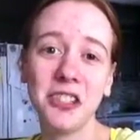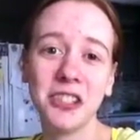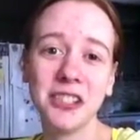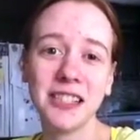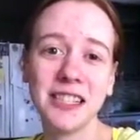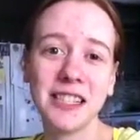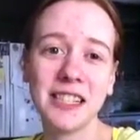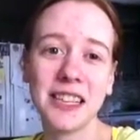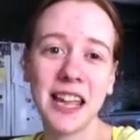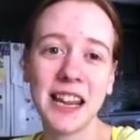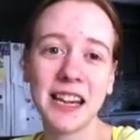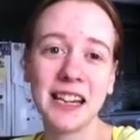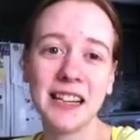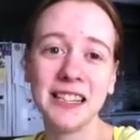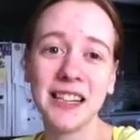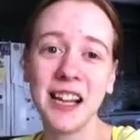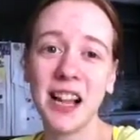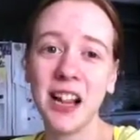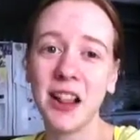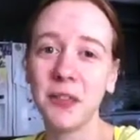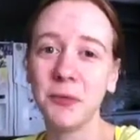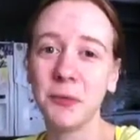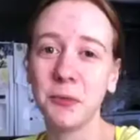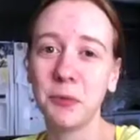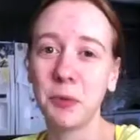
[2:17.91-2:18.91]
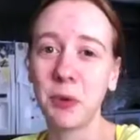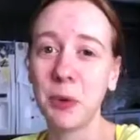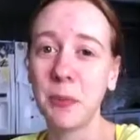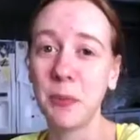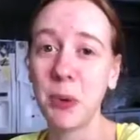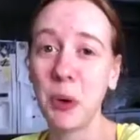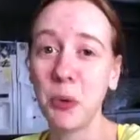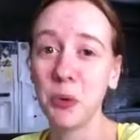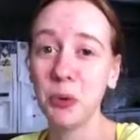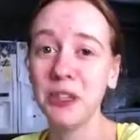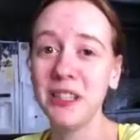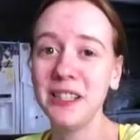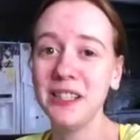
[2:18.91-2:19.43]
just to get it uh,
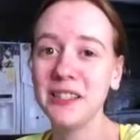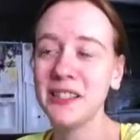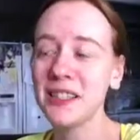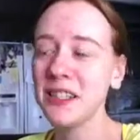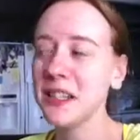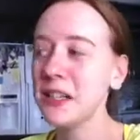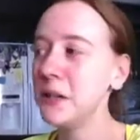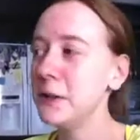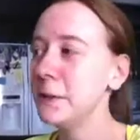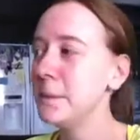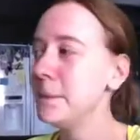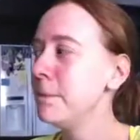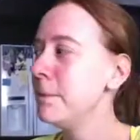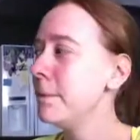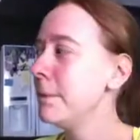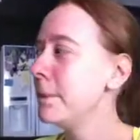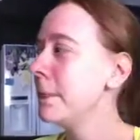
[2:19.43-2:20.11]
remotely still.